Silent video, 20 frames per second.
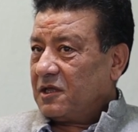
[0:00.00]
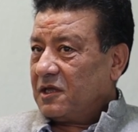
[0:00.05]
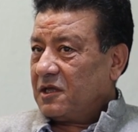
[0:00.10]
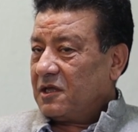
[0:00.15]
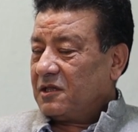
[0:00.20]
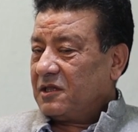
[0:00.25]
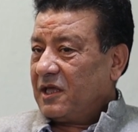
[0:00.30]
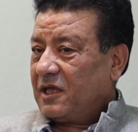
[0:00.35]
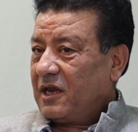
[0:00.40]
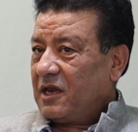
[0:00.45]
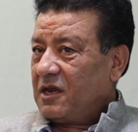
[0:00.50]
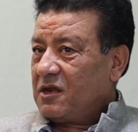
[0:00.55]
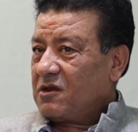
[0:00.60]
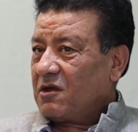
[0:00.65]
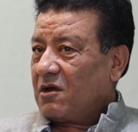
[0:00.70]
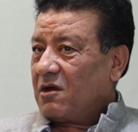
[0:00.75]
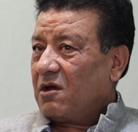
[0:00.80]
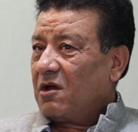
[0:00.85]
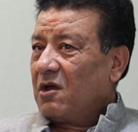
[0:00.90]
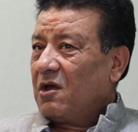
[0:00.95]
There, there is
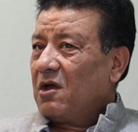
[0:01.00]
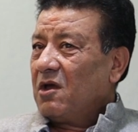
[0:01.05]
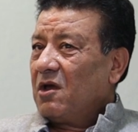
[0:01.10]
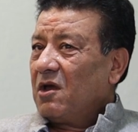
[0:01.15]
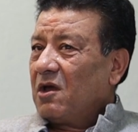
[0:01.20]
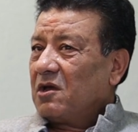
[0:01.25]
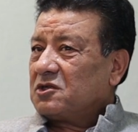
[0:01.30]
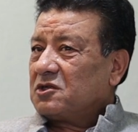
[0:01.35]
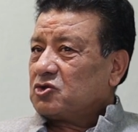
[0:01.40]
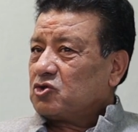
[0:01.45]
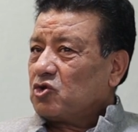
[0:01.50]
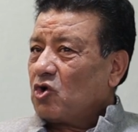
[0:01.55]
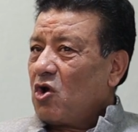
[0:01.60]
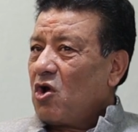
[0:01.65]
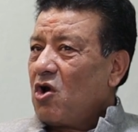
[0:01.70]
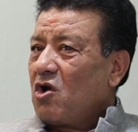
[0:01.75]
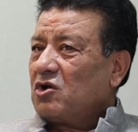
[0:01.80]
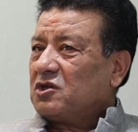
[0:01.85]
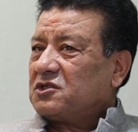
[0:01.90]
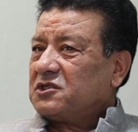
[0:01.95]
a, a,
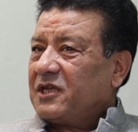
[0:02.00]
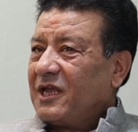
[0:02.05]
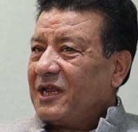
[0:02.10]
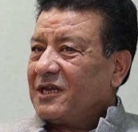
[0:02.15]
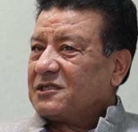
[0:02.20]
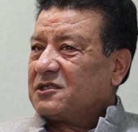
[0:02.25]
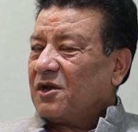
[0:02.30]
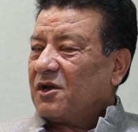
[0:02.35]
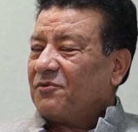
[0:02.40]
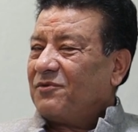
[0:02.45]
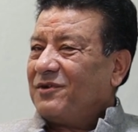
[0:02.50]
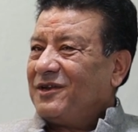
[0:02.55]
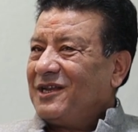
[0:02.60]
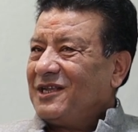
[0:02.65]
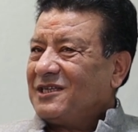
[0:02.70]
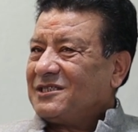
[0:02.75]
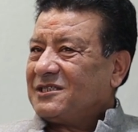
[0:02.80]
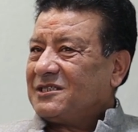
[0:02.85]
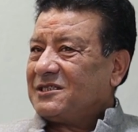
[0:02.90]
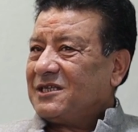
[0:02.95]
strong sense of
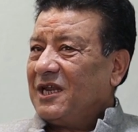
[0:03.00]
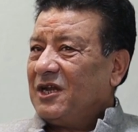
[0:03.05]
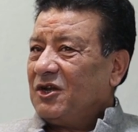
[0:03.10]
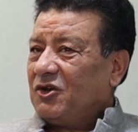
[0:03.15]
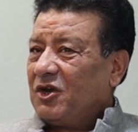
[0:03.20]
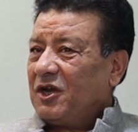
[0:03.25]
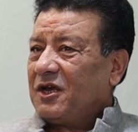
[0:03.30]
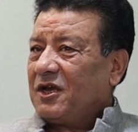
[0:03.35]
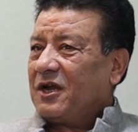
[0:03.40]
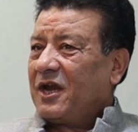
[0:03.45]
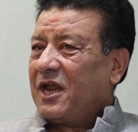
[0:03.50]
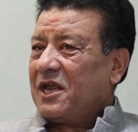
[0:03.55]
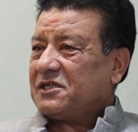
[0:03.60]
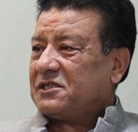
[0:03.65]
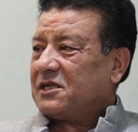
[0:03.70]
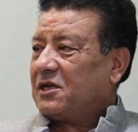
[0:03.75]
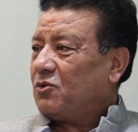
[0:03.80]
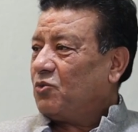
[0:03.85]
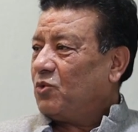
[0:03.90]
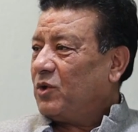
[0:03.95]

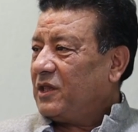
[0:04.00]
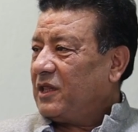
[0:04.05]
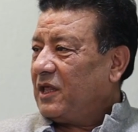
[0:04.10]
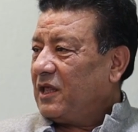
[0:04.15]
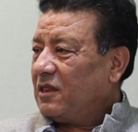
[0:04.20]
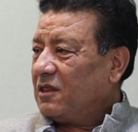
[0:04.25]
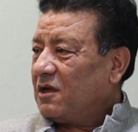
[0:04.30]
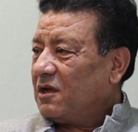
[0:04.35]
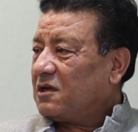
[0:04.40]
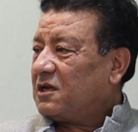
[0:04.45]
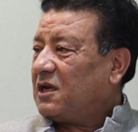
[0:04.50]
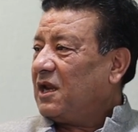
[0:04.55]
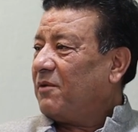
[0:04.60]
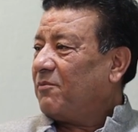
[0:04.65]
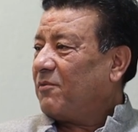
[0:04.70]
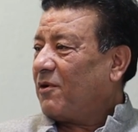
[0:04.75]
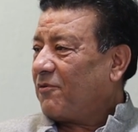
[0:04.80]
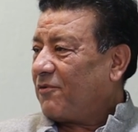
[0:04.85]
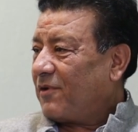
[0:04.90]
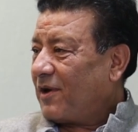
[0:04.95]
disintegration within the
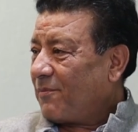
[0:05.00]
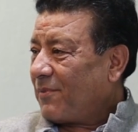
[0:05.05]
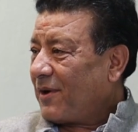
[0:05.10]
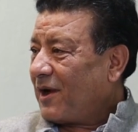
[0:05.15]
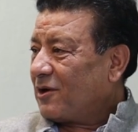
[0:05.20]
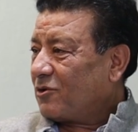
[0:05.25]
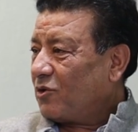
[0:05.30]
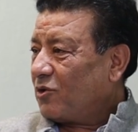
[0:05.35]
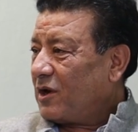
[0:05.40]
team of Nepal